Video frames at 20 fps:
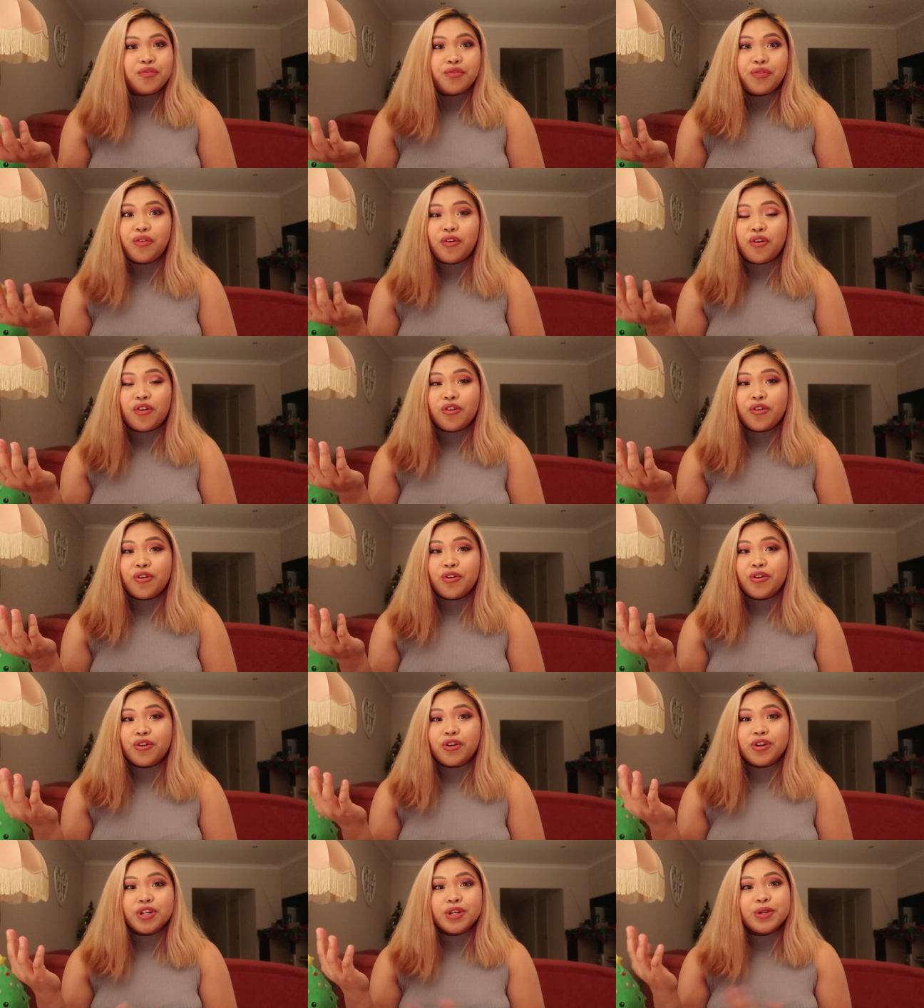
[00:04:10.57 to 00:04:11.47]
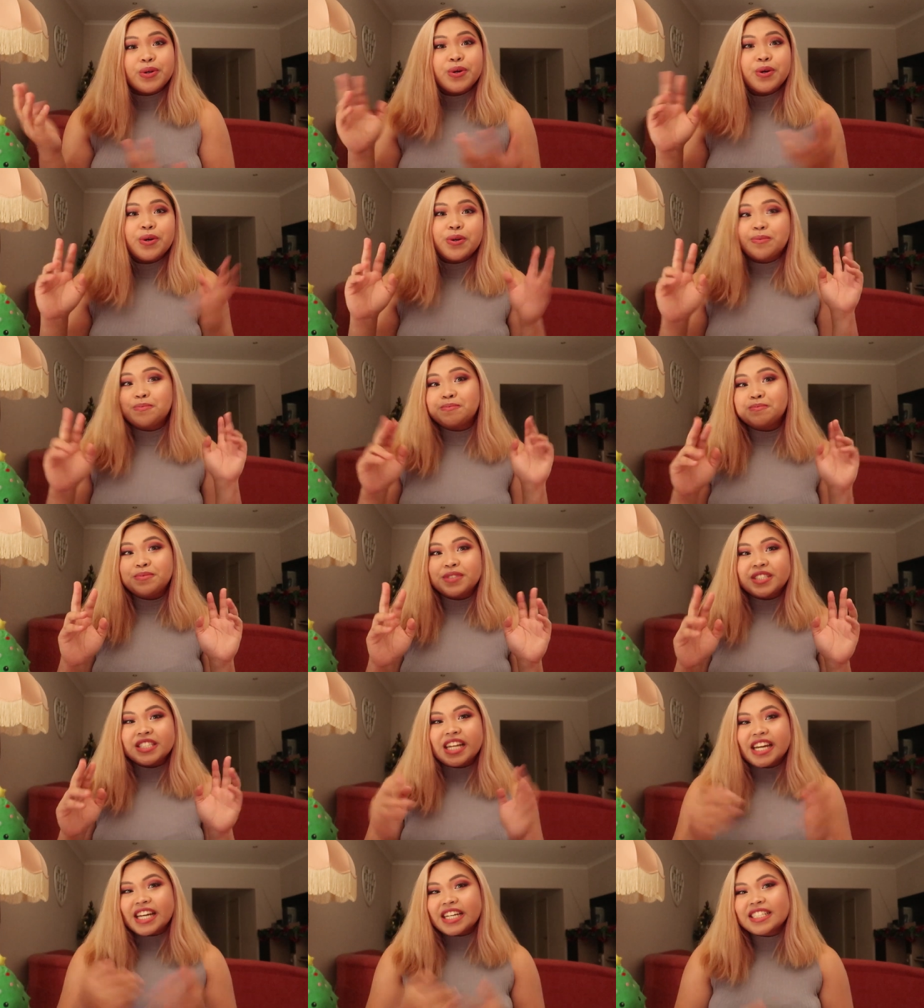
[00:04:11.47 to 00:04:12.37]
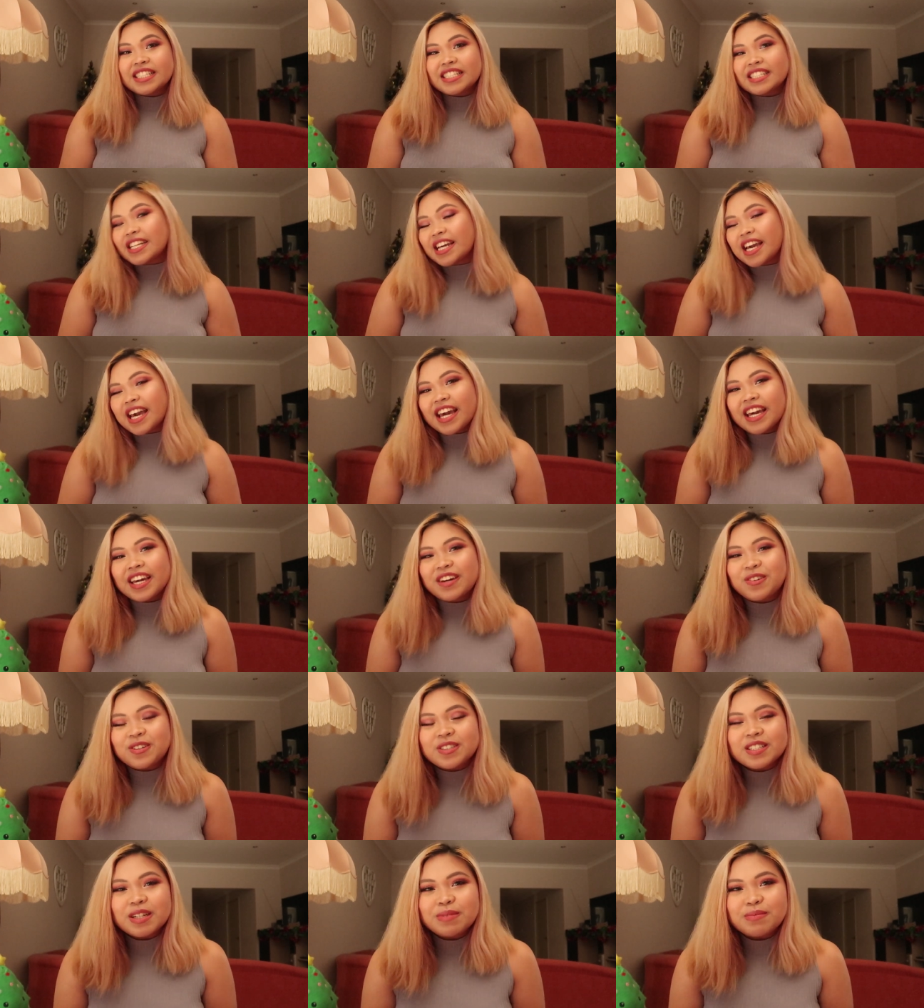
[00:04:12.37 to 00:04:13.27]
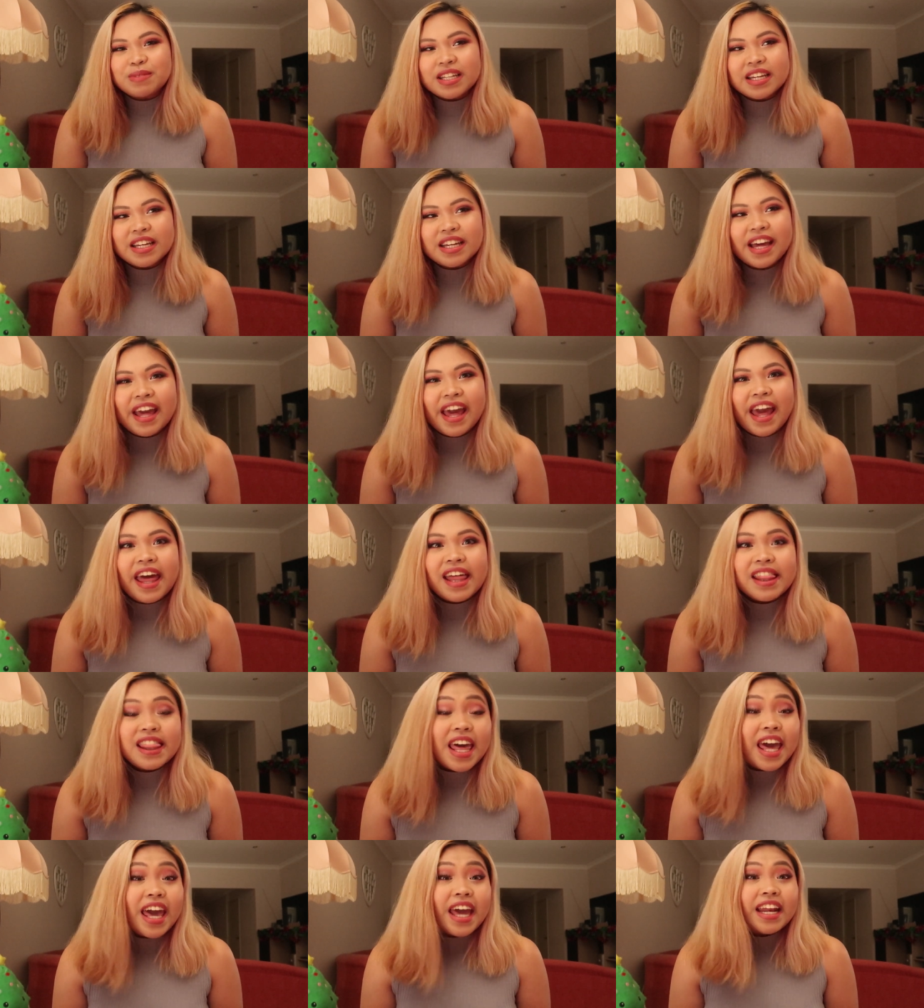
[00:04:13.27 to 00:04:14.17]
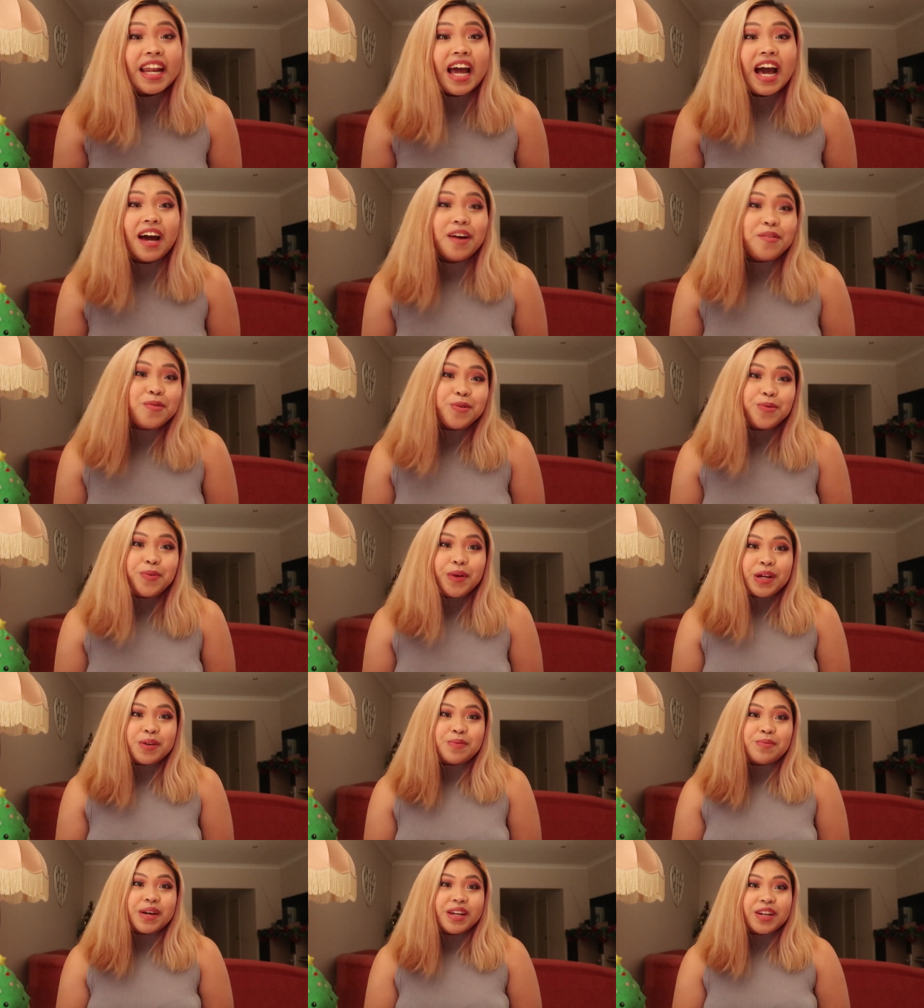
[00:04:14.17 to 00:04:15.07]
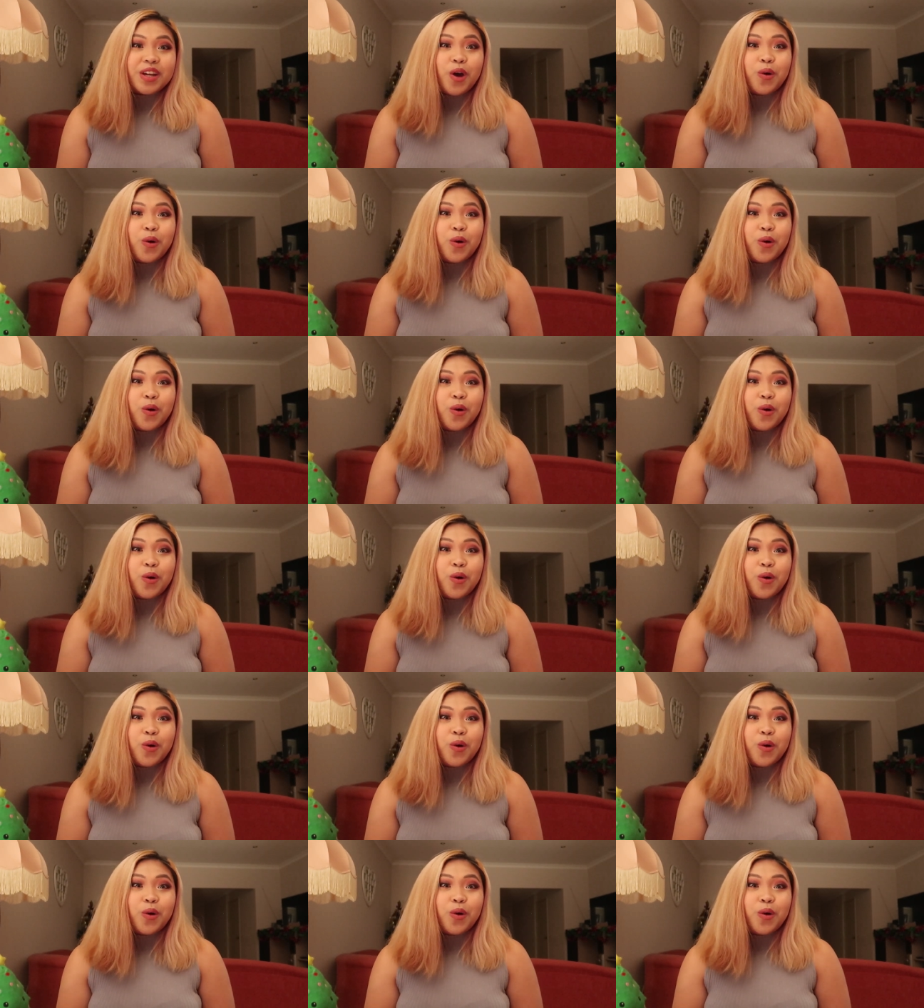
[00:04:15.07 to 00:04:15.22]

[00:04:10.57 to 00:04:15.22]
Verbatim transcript: for your date day or something, then I would recommend